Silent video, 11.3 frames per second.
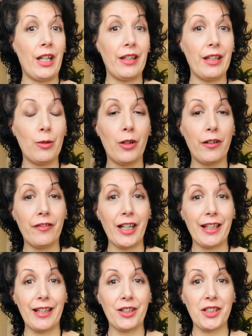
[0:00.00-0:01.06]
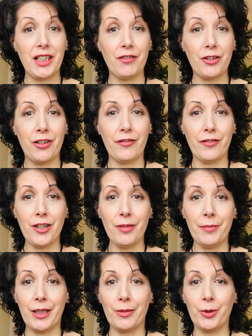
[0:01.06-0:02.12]
Think what effect that could have on our farm
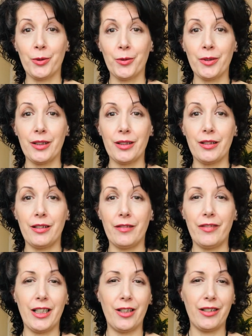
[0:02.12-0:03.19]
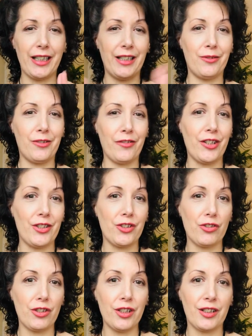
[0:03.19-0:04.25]
animals. They're not getting all of those
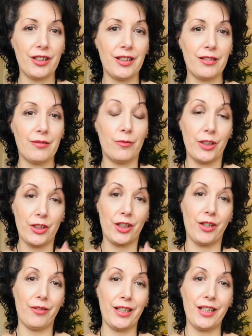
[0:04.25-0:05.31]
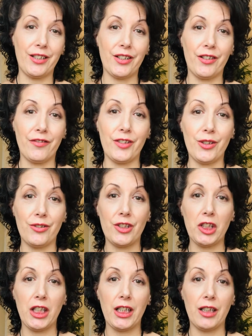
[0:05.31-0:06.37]
drugs which are going into the food
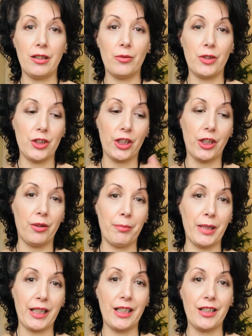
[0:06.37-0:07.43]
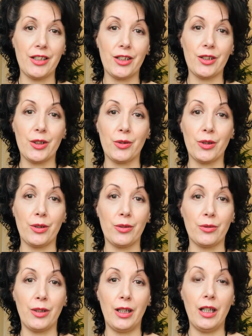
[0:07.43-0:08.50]
chain, which are going back into the soil.
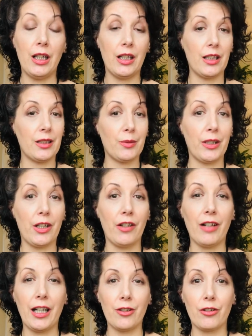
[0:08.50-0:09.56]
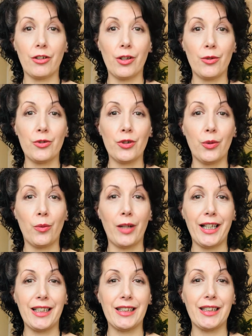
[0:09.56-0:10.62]
And as we know, agricultural
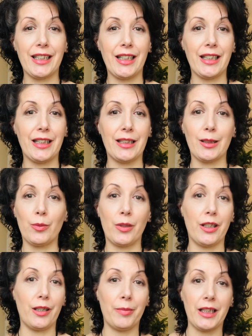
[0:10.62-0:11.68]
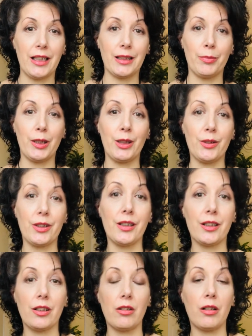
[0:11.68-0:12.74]
waste is one of the biggest
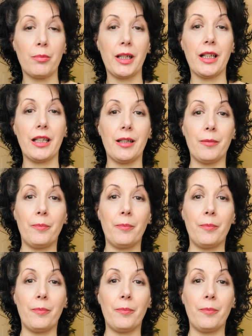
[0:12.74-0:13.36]
pollutants on our planet.